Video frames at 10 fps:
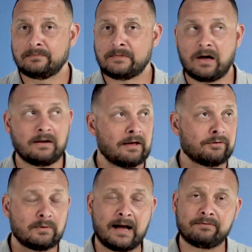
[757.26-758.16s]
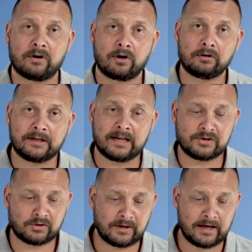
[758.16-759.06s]
Now, throughout the early
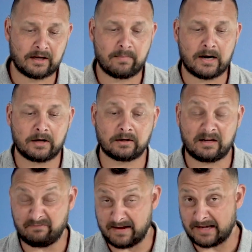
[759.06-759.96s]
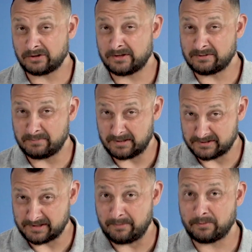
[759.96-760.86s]
history in America, evangelism and
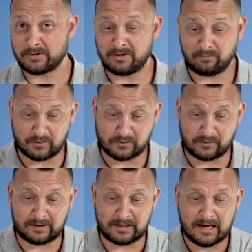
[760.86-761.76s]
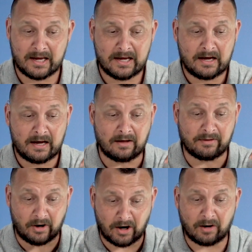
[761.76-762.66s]
discipleship was really
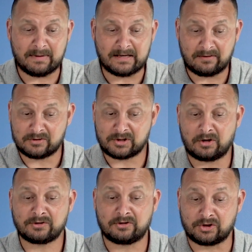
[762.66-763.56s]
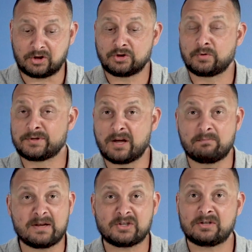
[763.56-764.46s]
the heartbeat of the church. The church was
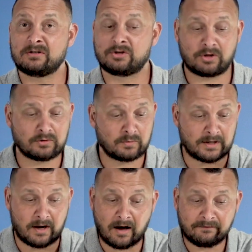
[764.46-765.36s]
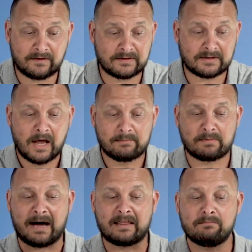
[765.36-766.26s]
on mission, the church was on offense,
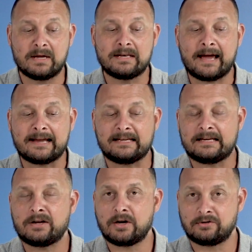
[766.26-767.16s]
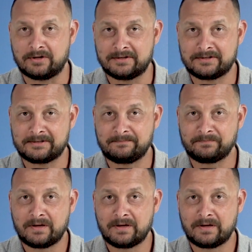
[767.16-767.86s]
but by the mid-1900s,